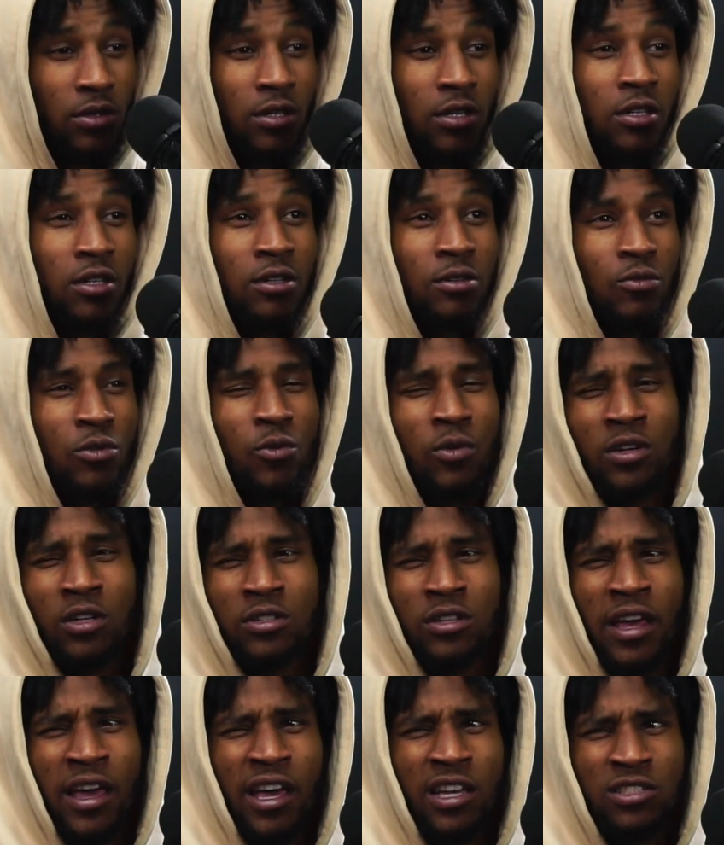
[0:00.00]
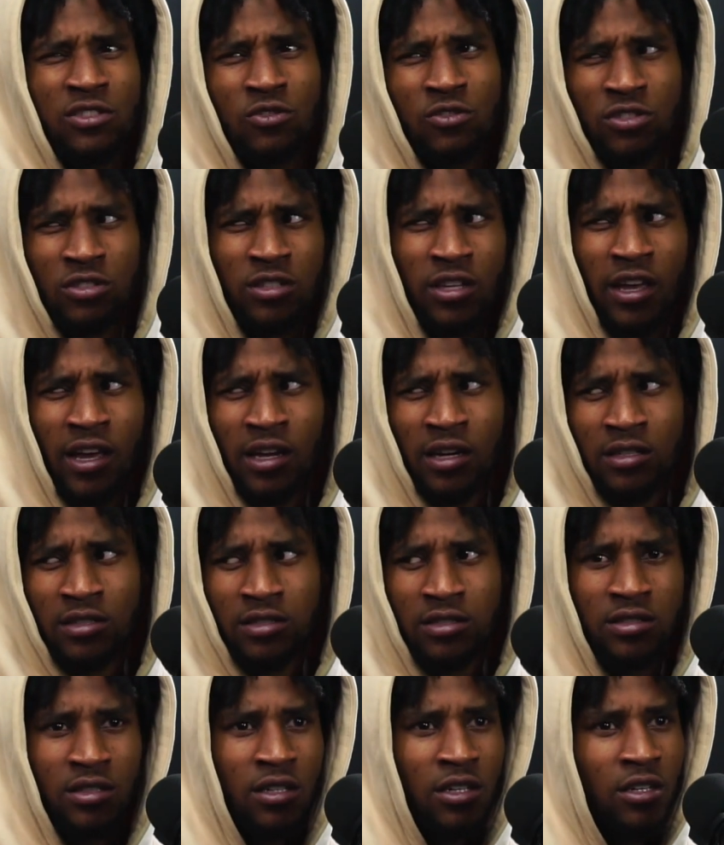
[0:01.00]
we won the nationals in Dallas,
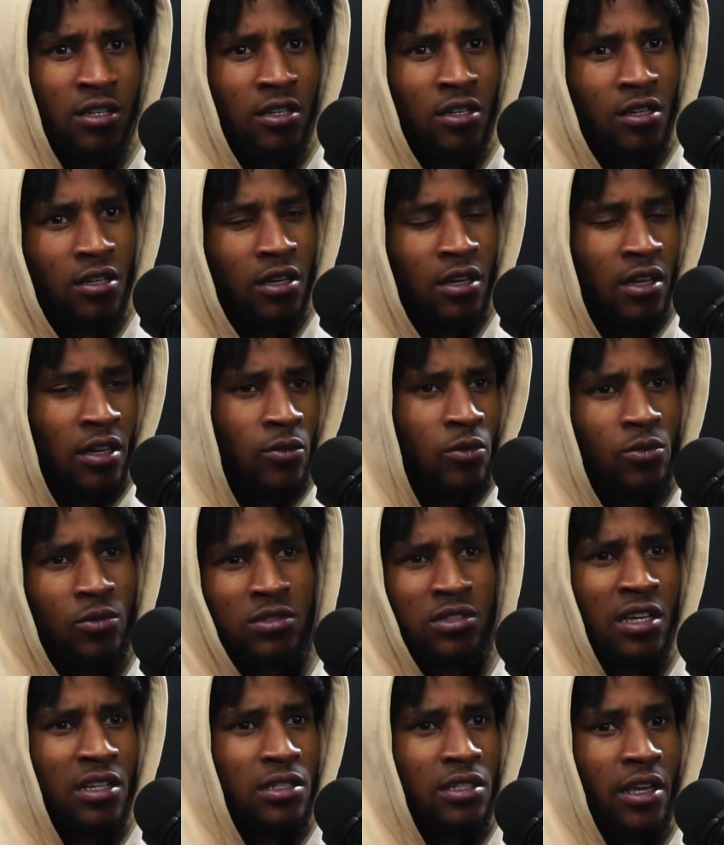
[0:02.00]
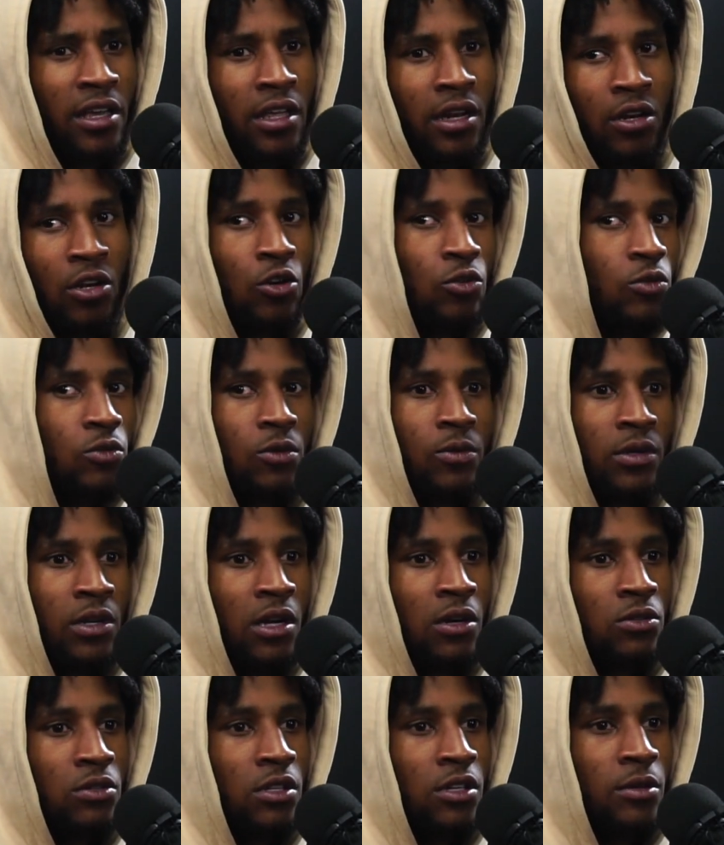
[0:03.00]
and we was like 8-0 when we went
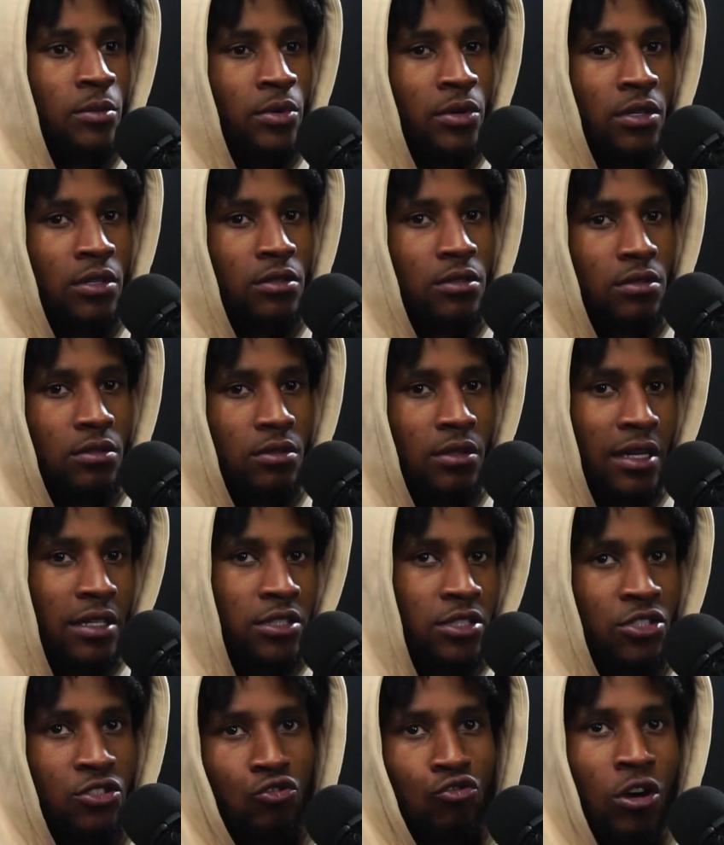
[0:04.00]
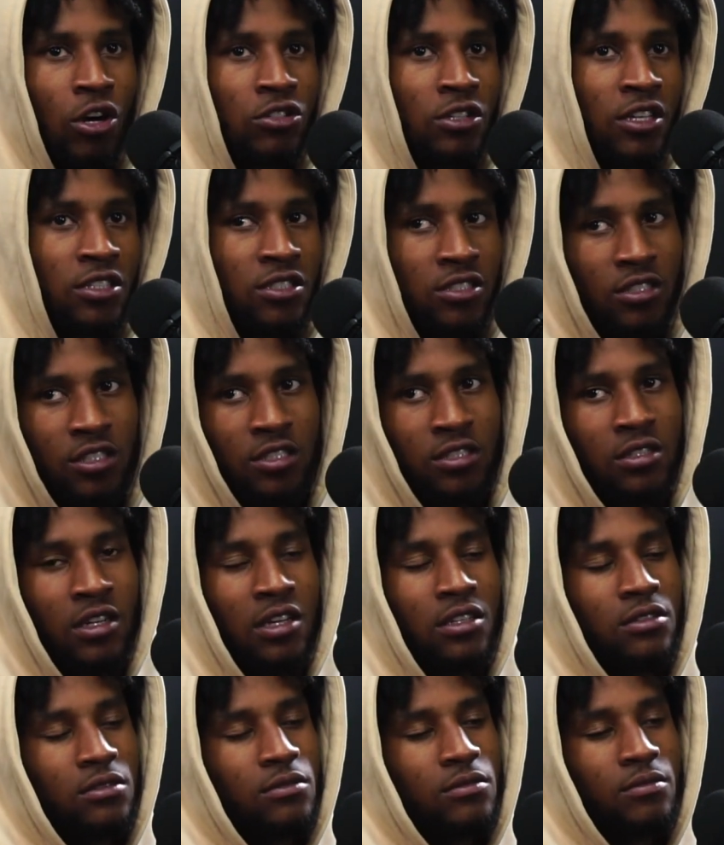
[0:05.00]
out there. But like just throughout that season,
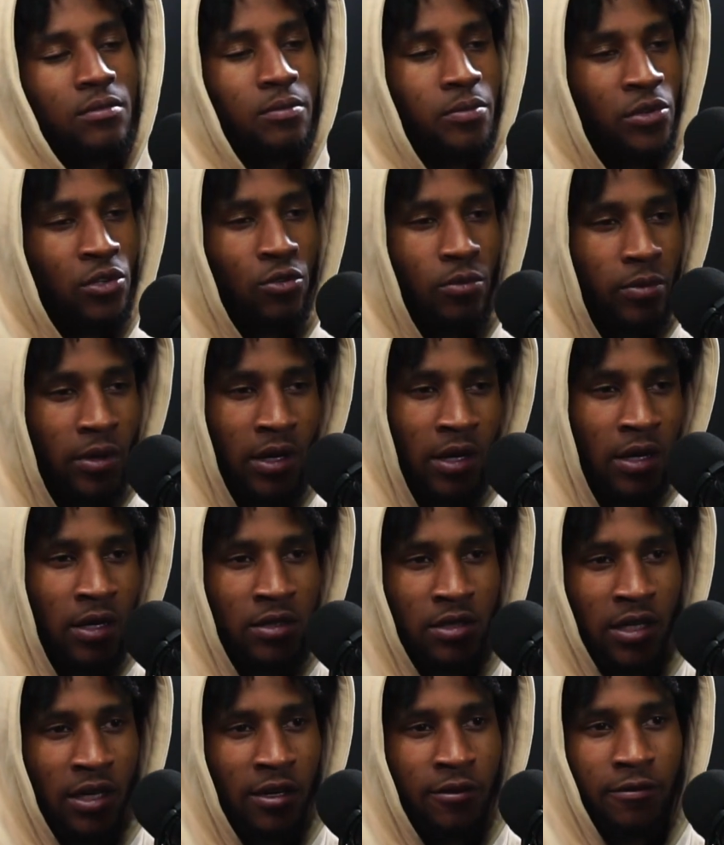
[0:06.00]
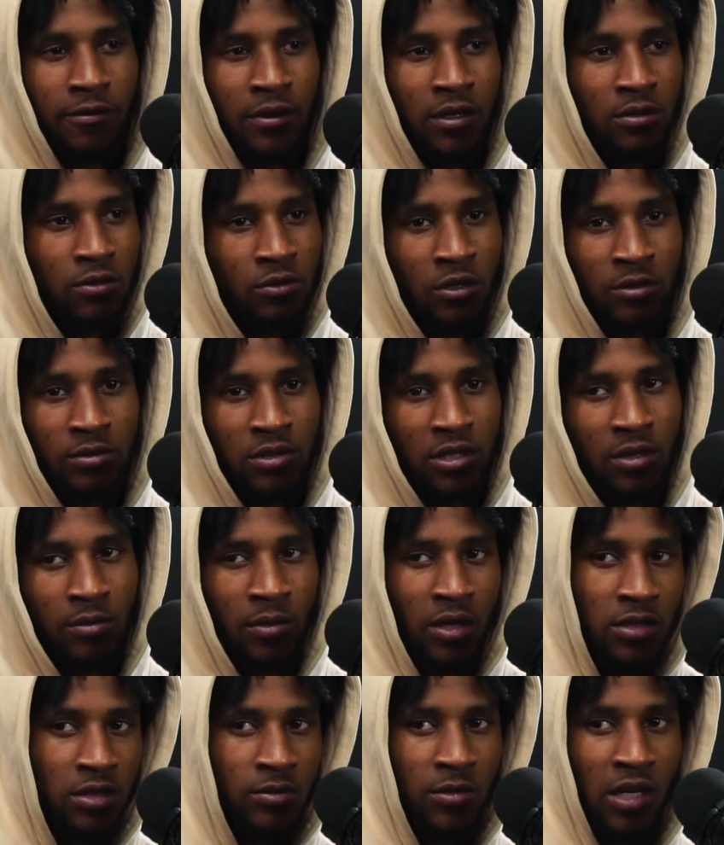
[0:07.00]
like Bill Bonds had fun. You know what I'm
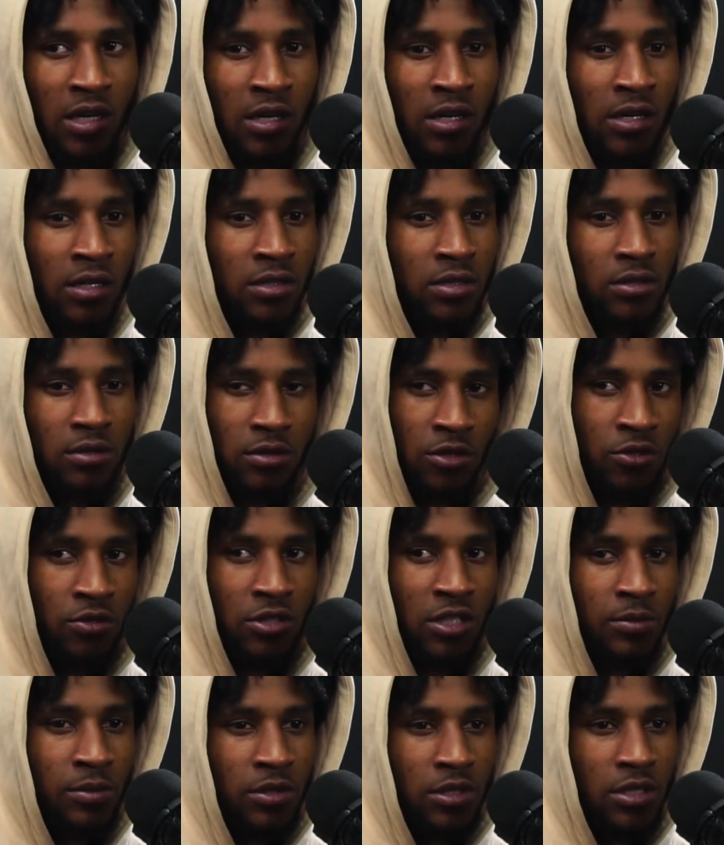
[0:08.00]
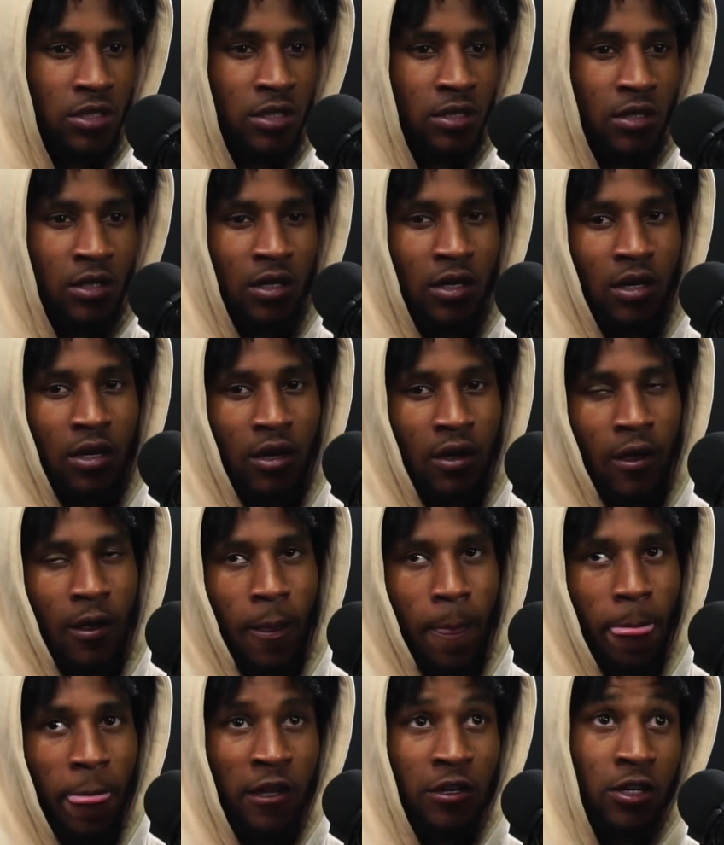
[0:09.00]
saying? Met some guys, turned up and shit.
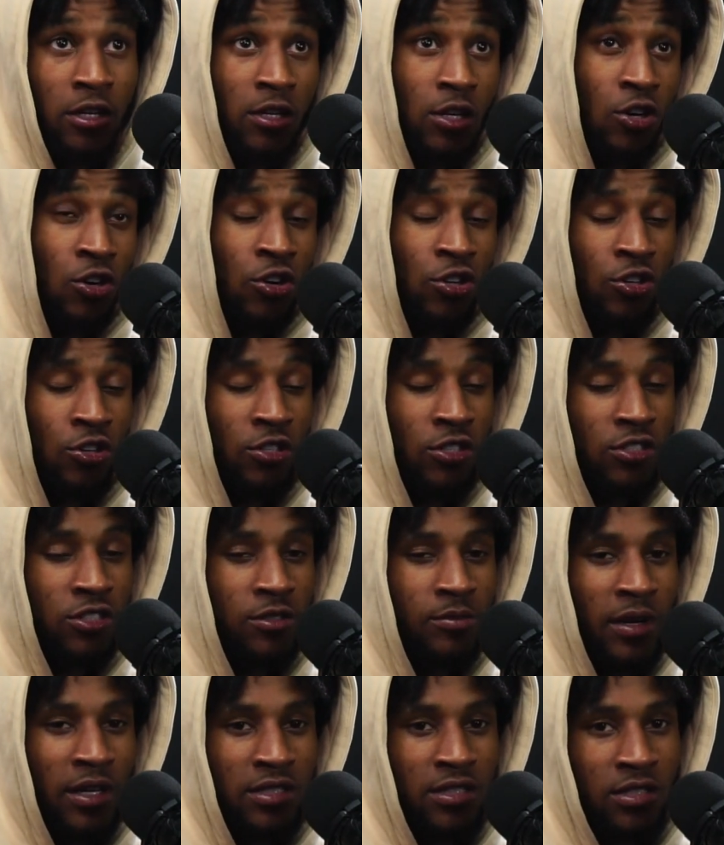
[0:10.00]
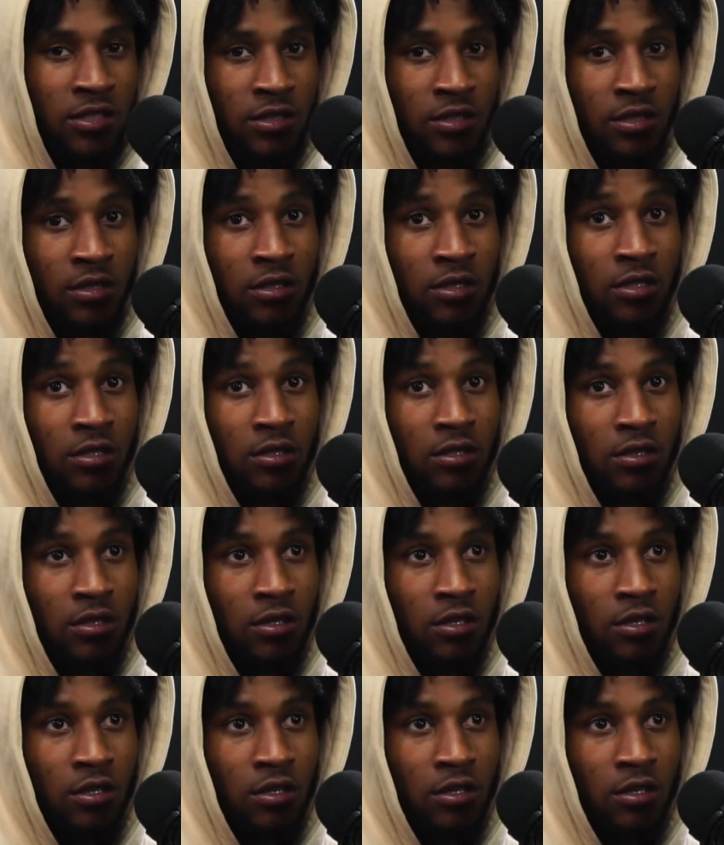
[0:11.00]
And then going on into my senior year,